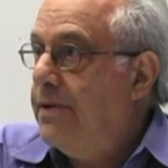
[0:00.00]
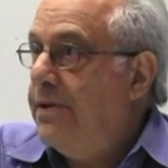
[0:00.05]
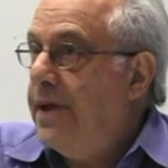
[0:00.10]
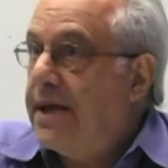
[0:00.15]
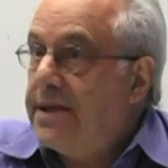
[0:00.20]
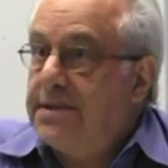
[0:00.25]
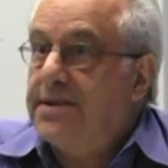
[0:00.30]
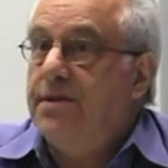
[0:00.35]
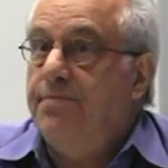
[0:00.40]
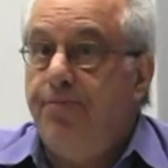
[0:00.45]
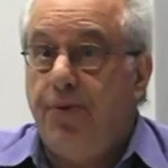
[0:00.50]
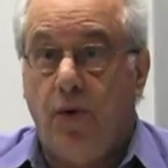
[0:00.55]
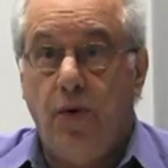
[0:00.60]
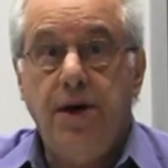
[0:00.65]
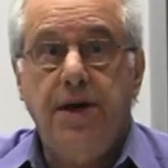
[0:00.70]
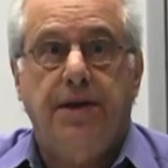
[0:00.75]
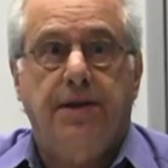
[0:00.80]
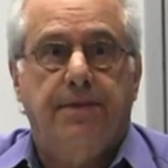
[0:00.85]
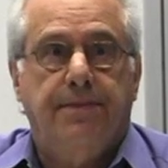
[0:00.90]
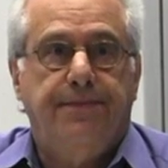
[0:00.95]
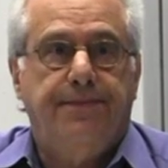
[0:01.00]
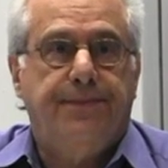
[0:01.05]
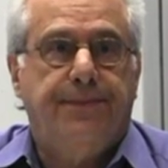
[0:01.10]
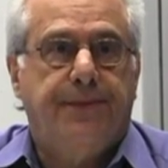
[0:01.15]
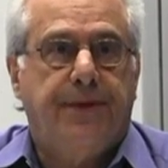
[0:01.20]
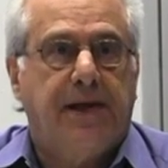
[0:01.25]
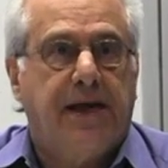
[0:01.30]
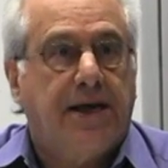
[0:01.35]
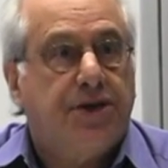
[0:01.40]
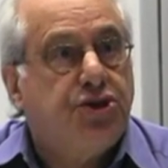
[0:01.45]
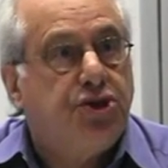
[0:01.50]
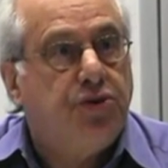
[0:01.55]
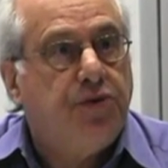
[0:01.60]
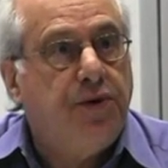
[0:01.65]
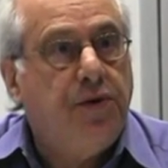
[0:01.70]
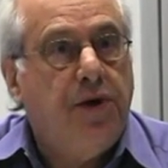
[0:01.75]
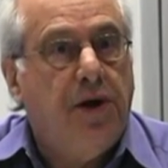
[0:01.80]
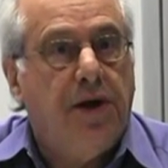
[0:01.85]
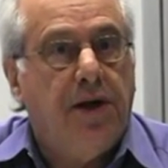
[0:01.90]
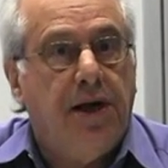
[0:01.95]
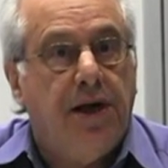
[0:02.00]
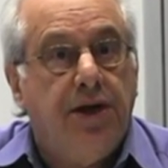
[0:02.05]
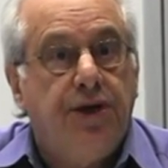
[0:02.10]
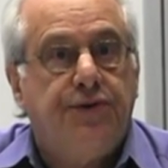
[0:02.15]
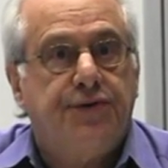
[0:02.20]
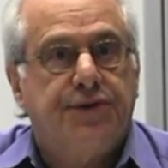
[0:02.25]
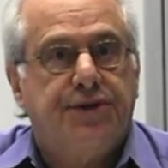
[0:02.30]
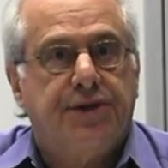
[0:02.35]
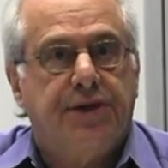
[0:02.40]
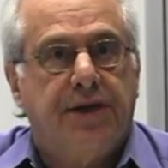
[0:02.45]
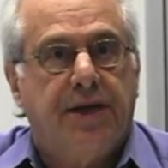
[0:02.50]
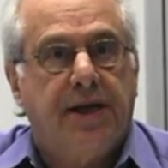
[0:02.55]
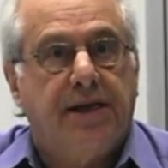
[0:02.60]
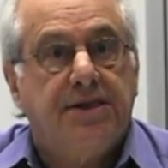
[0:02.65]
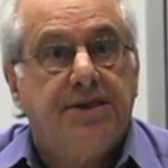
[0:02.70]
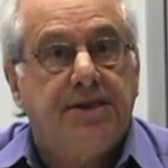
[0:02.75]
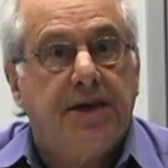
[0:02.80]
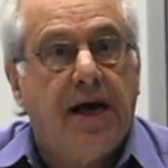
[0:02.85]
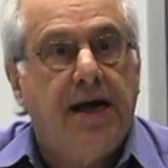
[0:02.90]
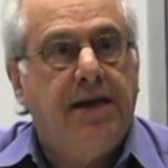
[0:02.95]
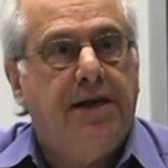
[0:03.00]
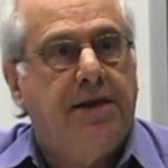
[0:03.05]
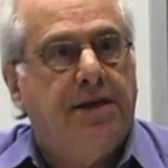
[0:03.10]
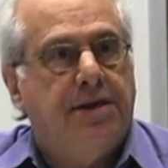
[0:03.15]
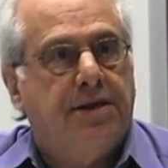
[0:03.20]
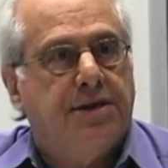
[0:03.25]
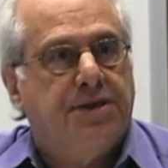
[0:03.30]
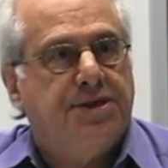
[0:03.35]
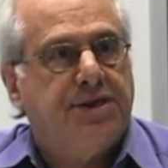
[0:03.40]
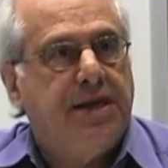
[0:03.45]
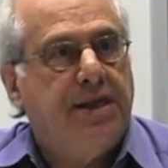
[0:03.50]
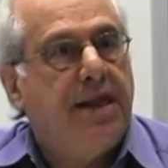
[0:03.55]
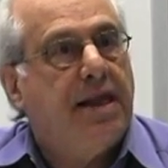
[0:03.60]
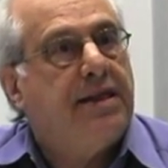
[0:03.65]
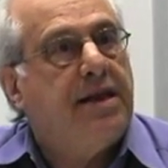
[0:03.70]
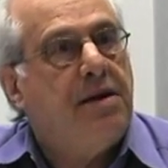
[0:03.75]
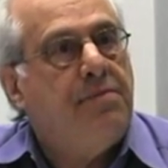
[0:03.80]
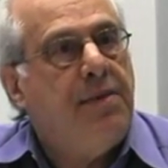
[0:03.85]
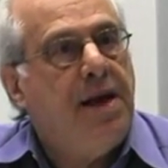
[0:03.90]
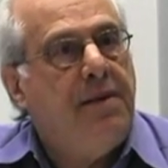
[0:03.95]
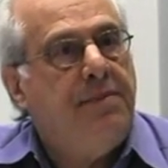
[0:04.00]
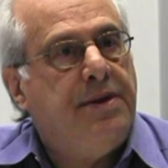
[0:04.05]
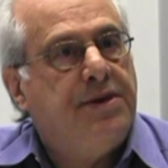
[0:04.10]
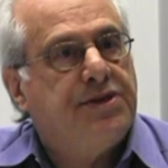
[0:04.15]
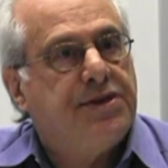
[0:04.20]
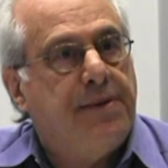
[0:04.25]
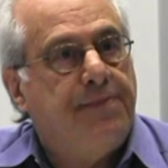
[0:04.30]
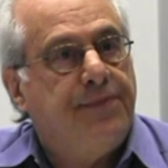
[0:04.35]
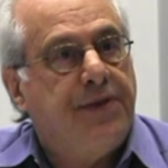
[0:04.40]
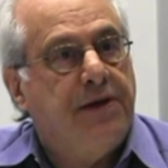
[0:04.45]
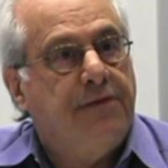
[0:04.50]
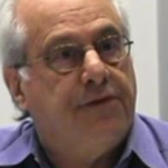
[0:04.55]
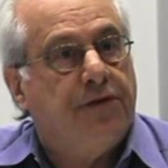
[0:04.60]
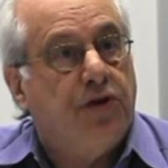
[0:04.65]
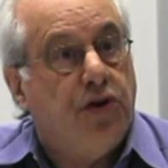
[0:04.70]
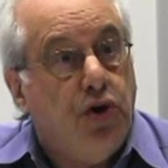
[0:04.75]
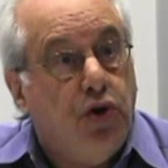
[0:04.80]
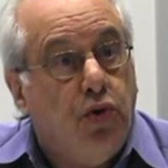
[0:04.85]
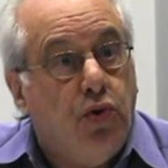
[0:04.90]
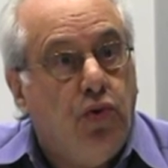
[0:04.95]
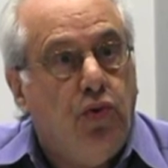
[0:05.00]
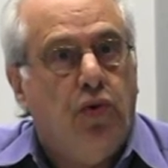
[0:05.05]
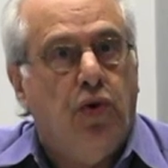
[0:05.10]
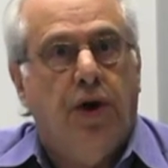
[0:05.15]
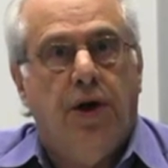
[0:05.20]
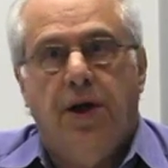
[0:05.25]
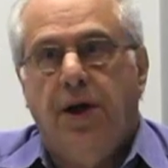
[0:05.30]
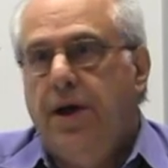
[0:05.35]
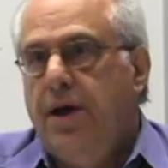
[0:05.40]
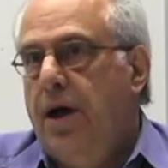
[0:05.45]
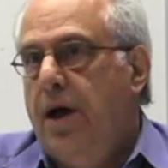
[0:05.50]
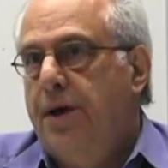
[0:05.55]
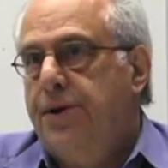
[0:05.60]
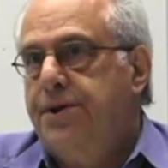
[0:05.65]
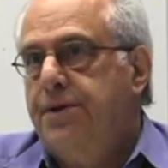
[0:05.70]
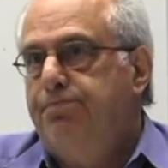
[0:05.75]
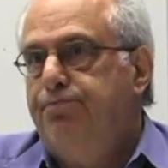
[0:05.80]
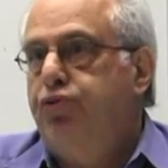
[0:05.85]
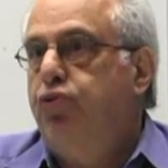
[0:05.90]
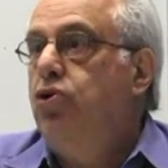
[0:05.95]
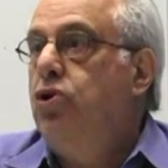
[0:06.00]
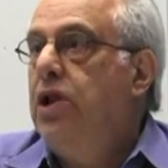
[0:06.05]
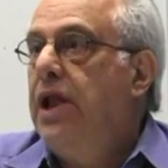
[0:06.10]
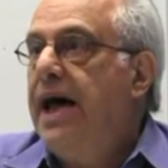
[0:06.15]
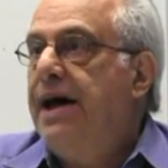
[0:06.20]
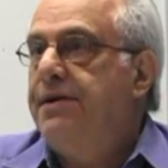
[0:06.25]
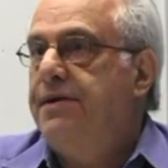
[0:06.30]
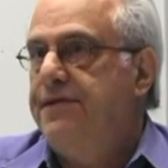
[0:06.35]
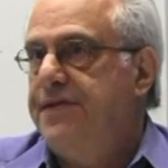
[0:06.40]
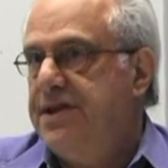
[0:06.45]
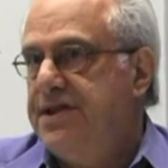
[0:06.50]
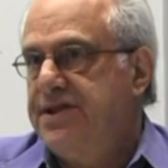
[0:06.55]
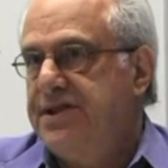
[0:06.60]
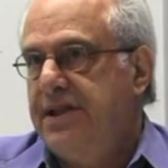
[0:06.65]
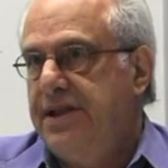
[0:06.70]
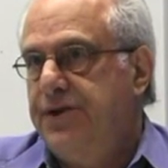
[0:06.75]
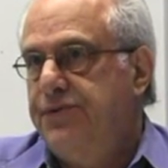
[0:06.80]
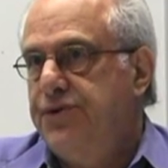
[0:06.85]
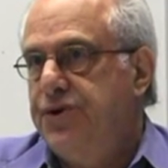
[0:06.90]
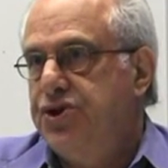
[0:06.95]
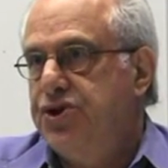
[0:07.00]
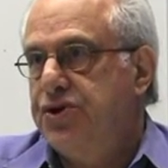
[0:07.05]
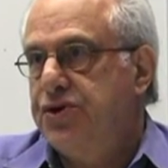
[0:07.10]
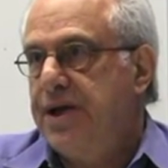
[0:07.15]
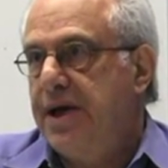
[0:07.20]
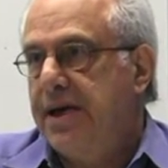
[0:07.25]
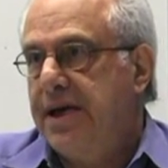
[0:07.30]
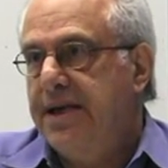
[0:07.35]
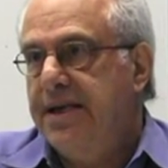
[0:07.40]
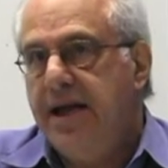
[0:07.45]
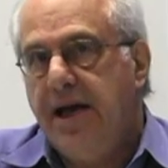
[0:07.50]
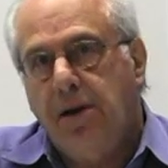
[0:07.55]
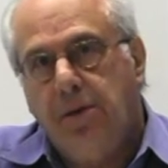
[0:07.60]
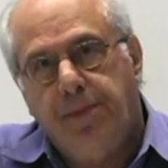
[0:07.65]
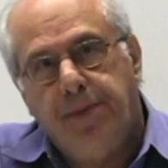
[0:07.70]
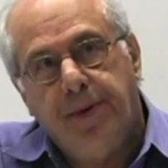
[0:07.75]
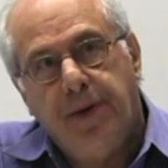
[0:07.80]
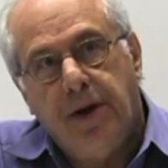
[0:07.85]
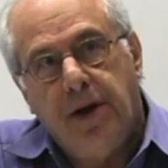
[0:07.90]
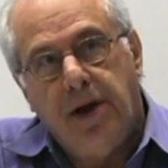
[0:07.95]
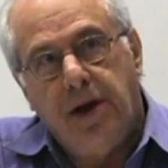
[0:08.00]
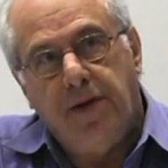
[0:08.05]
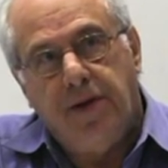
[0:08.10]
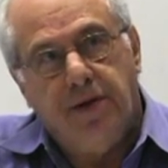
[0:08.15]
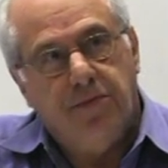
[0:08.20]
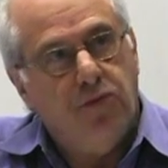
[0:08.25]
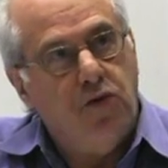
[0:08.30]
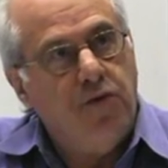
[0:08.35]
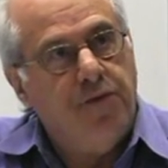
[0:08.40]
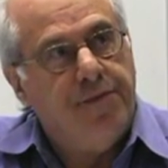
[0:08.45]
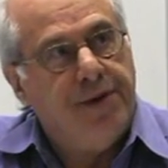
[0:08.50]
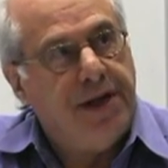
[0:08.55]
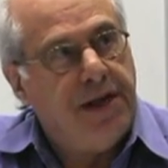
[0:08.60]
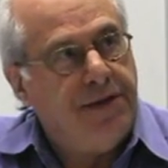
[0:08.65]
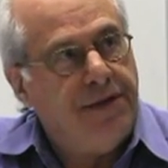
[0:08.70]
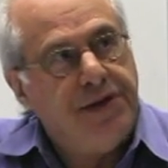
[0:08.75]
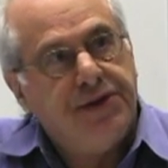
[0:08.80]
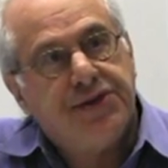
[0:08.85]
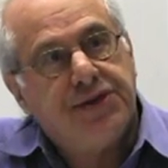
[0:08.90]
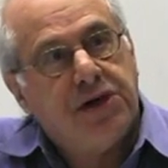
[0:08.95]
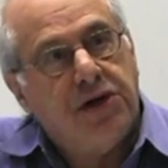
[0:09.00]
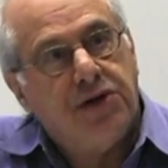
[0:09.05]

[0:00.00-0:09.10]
That's the point. to get you interested, excited, to see that there may be something for you to pull out of this literature that can help the movement in this